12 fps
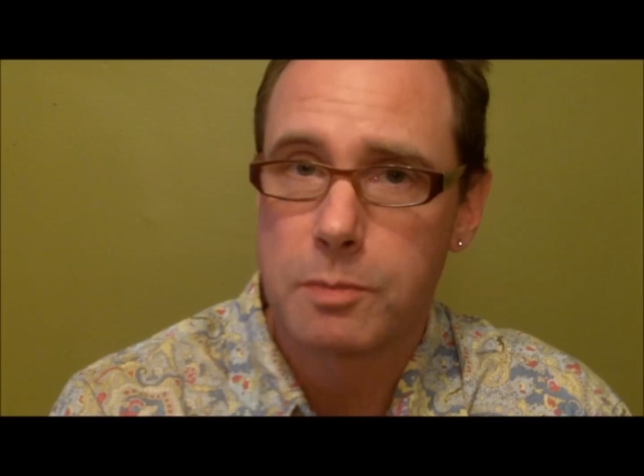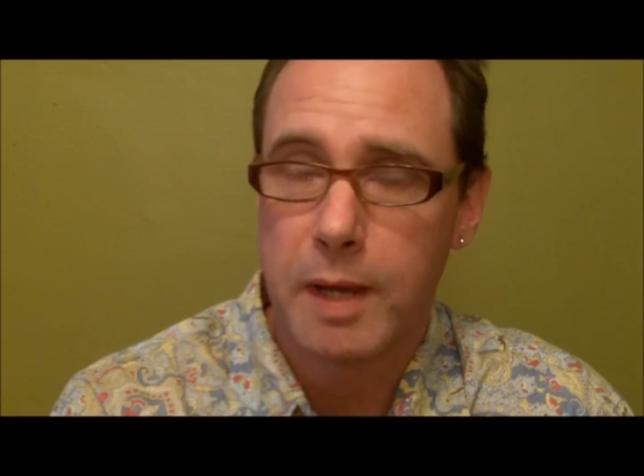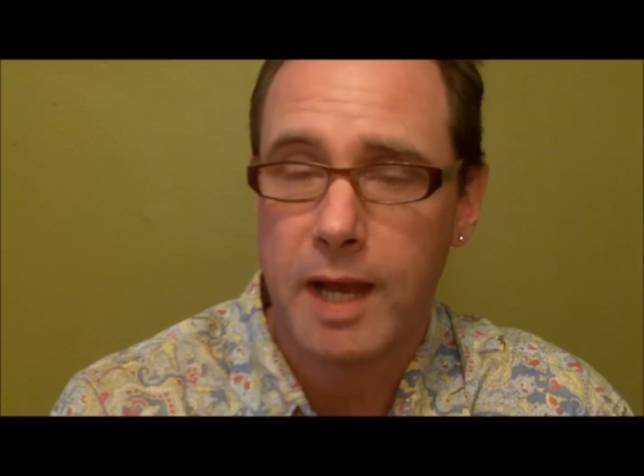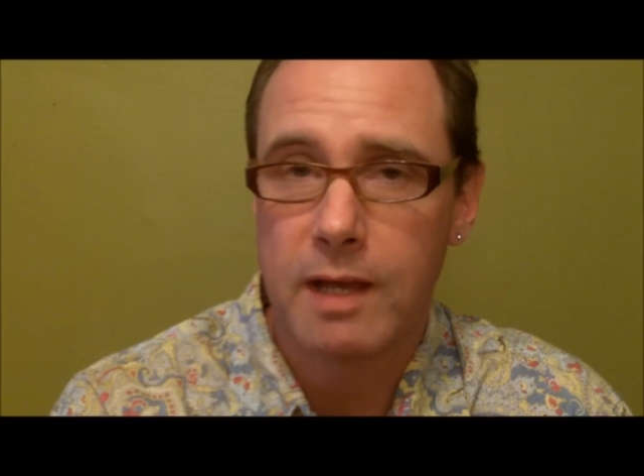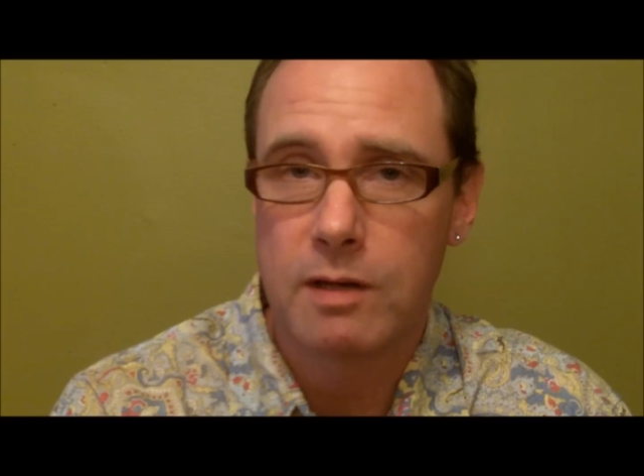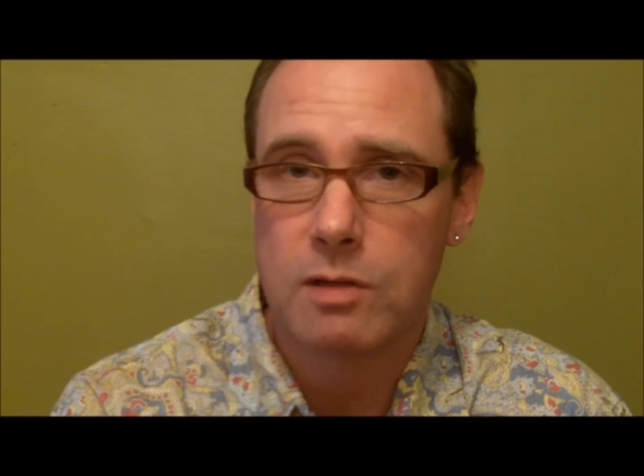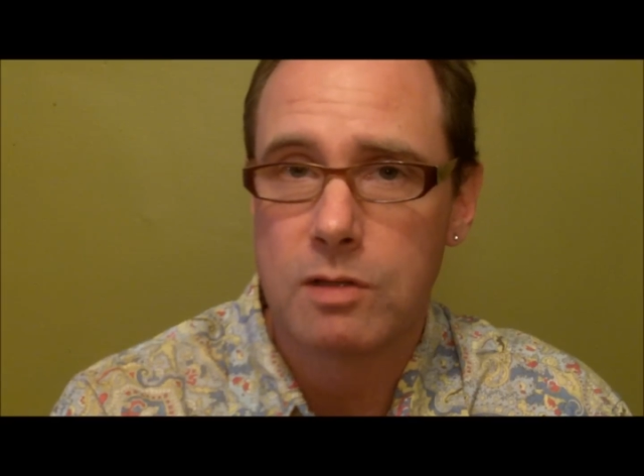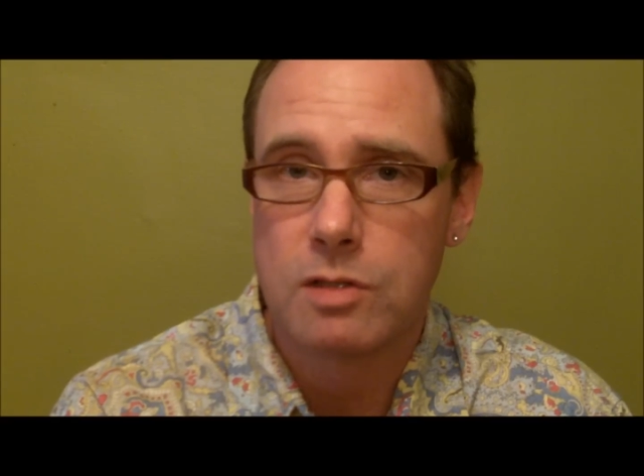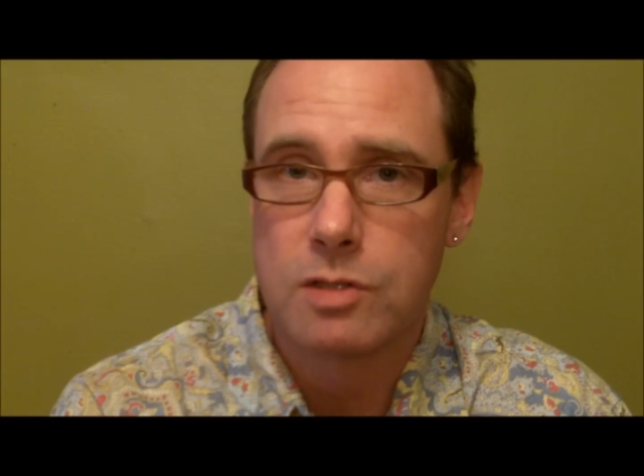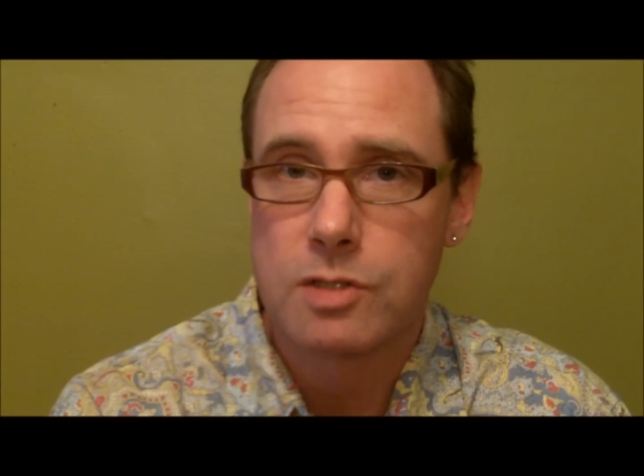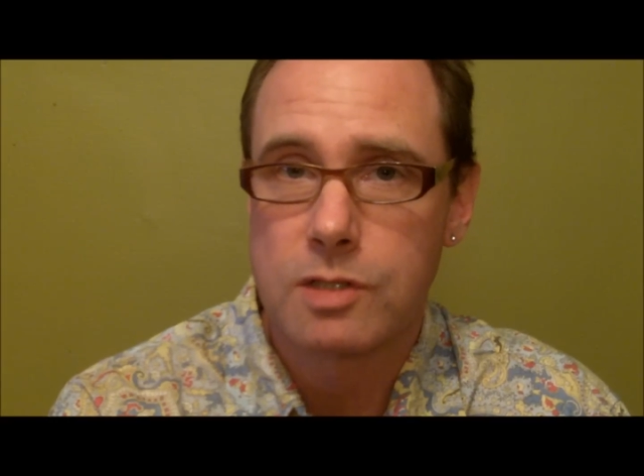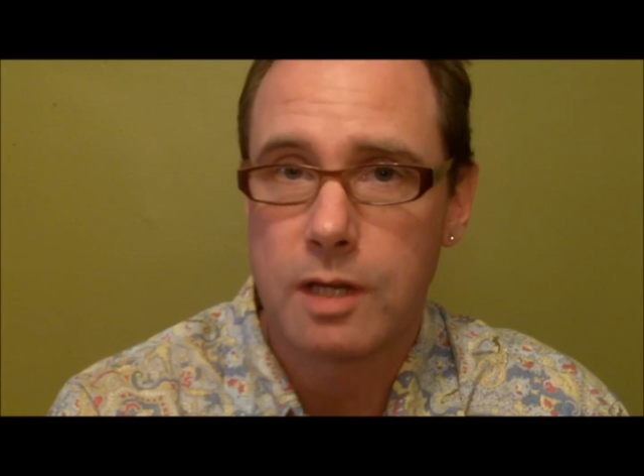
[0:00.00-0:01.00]

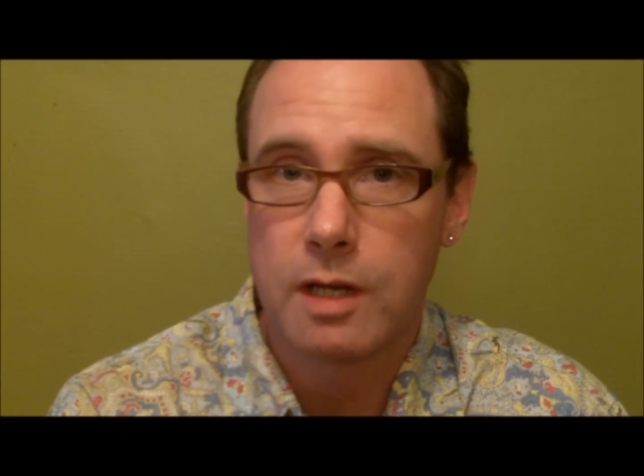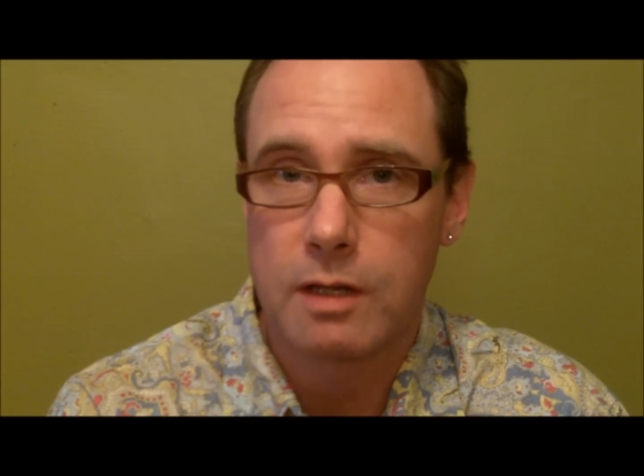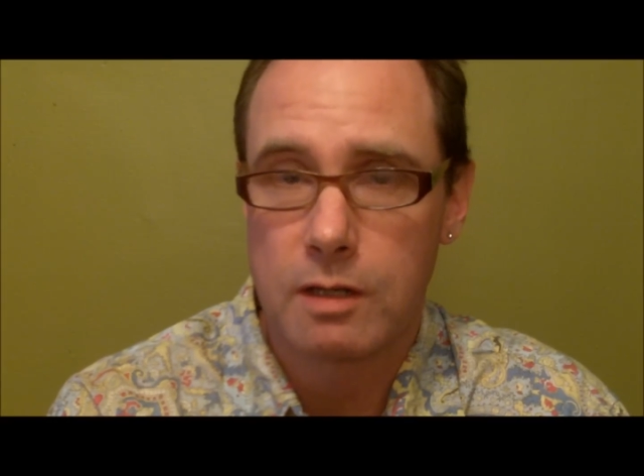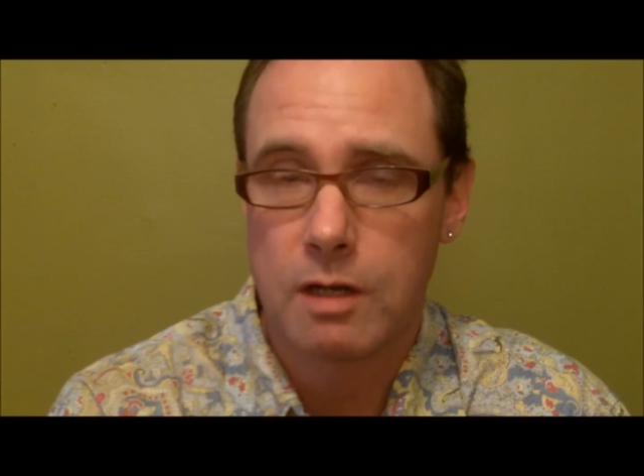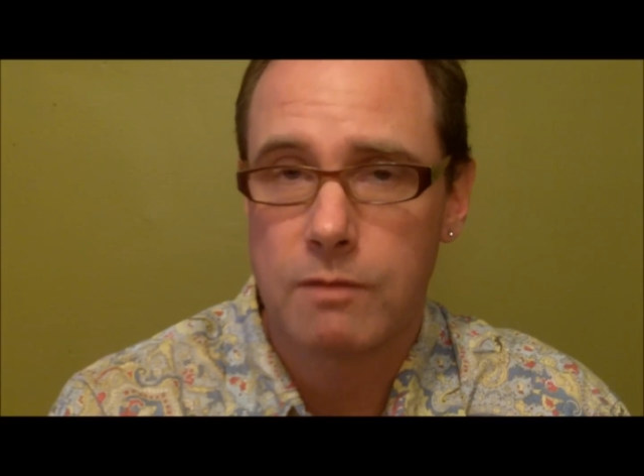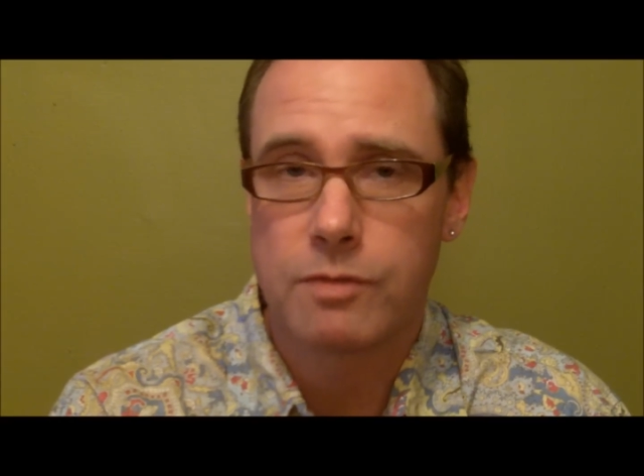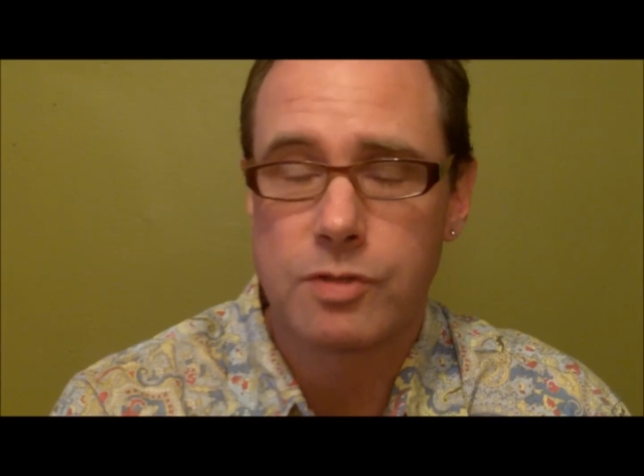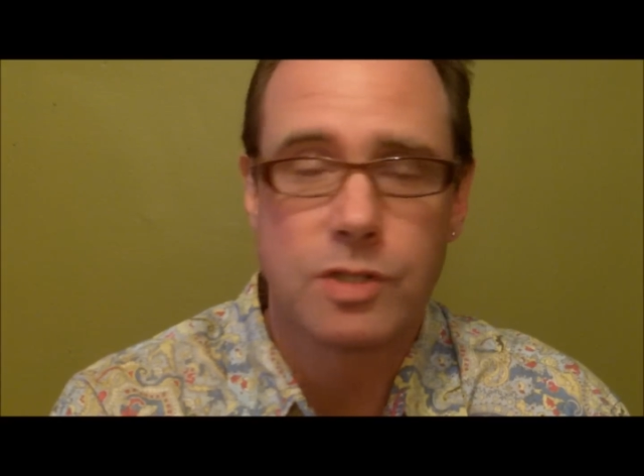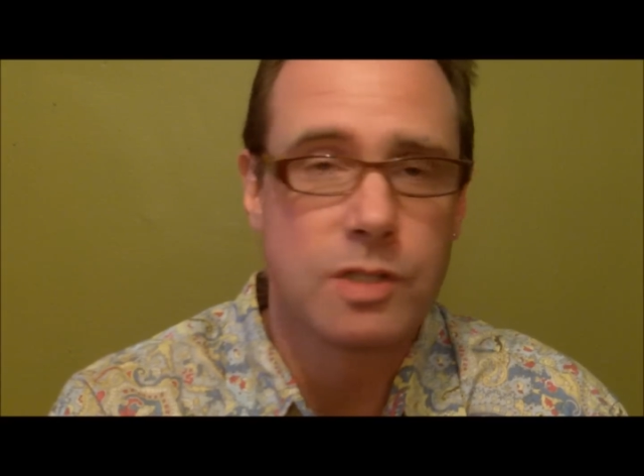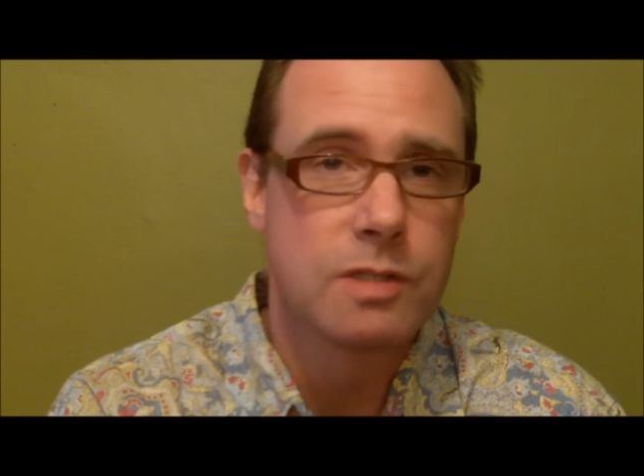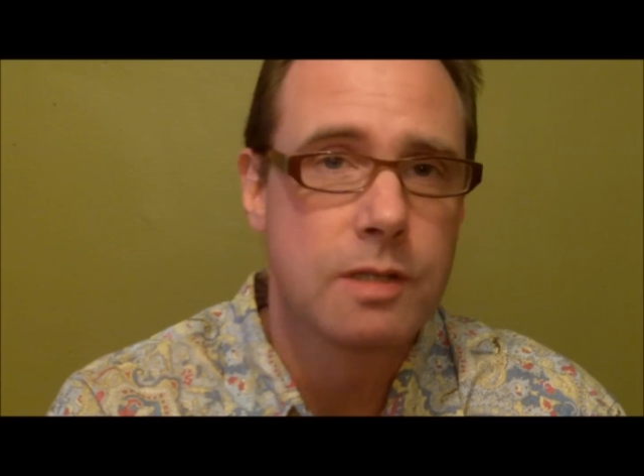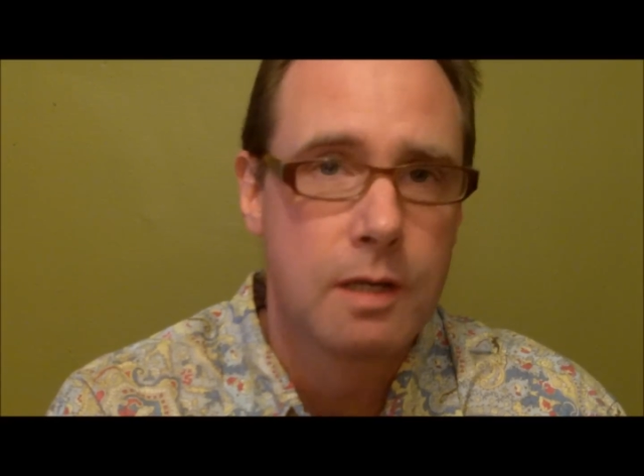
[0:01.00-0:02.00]
panels, and
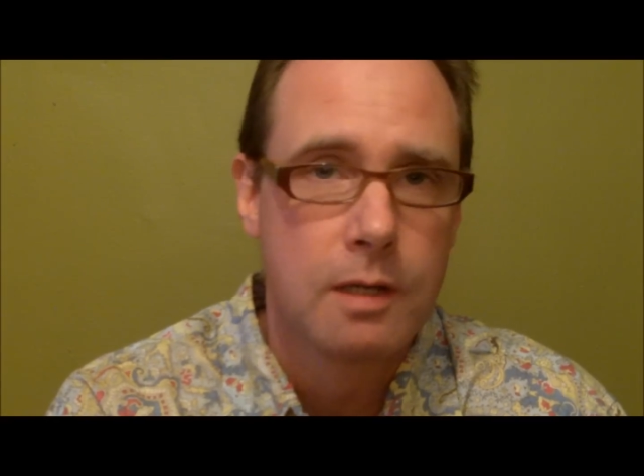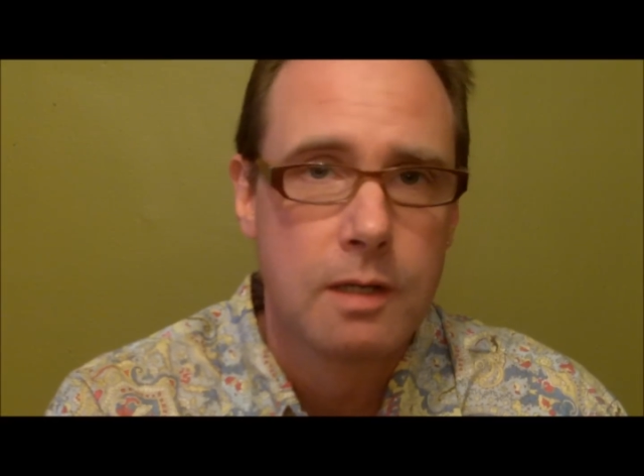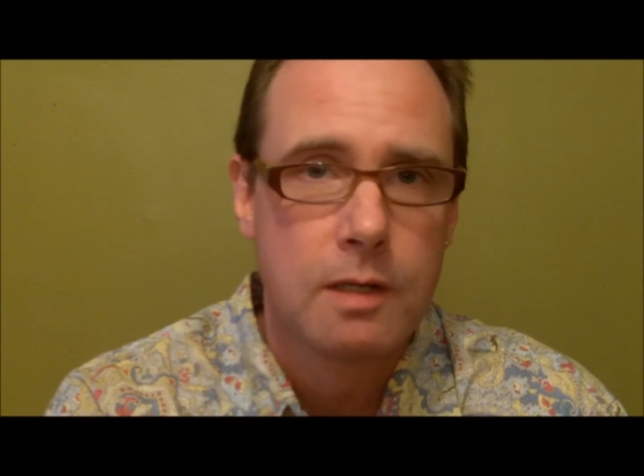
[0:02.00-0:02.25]
conferences,